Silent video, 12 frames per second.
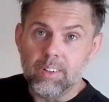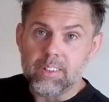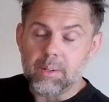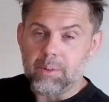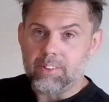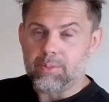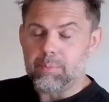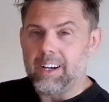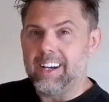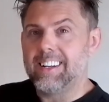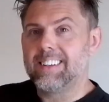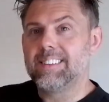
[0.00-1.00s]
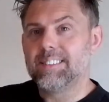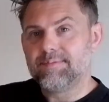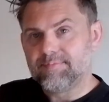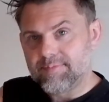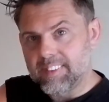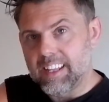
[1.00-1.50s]
Thought I was smart.
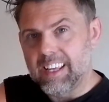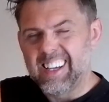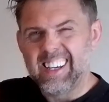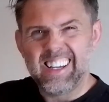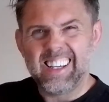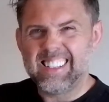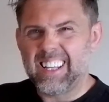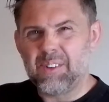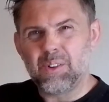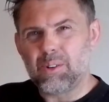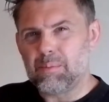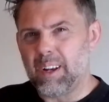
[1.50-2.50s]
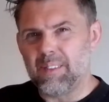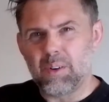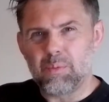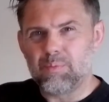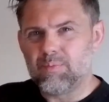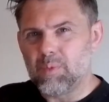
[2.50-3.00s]
It was a
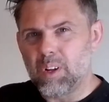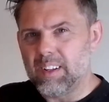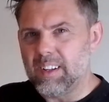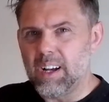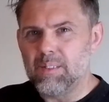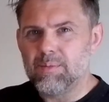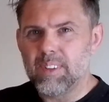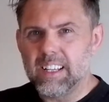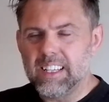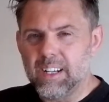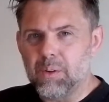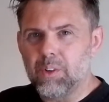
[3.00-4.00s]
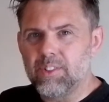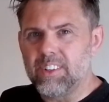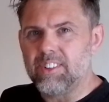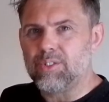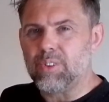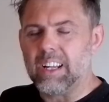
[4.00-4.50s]
bit of a, it
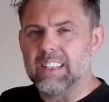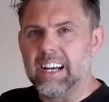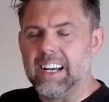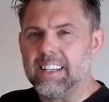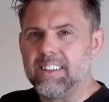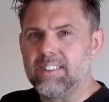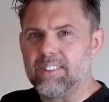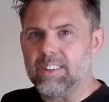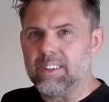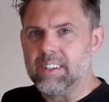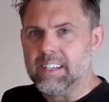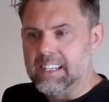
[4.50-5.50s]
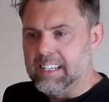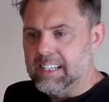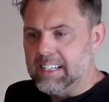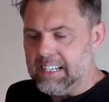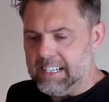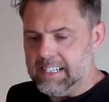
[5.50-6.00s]
wasn't a straight line, so
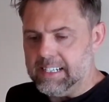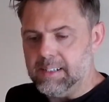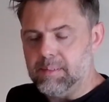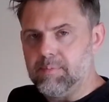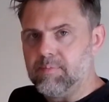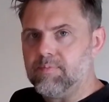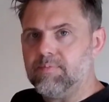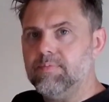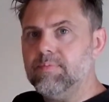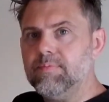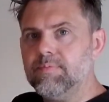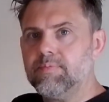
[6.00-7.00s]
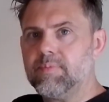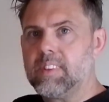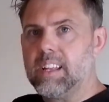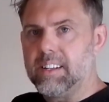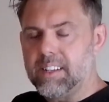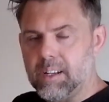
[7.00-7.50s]
I
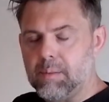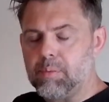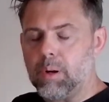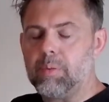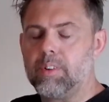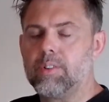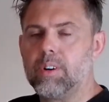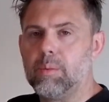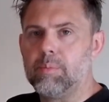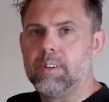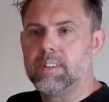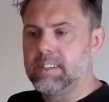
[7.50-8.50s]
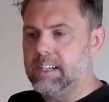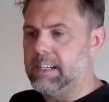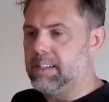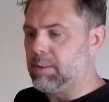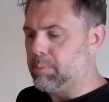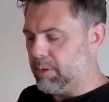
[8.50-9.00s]
did a proper job.
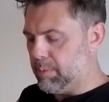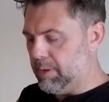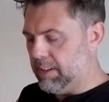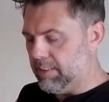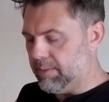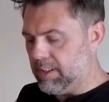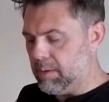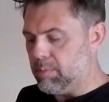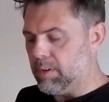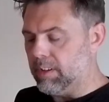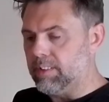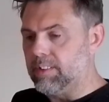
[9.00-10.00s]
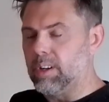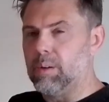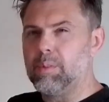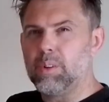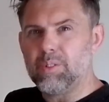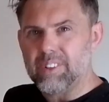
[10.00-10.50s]
Just put a piece of timber on
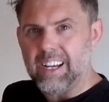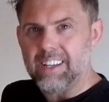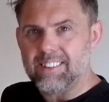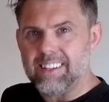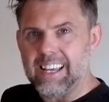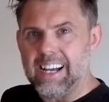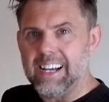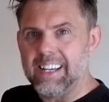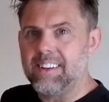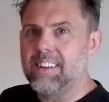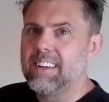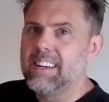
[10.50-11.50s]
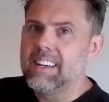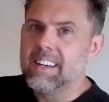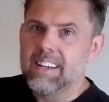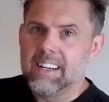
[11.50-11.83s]
top, used that as a guide,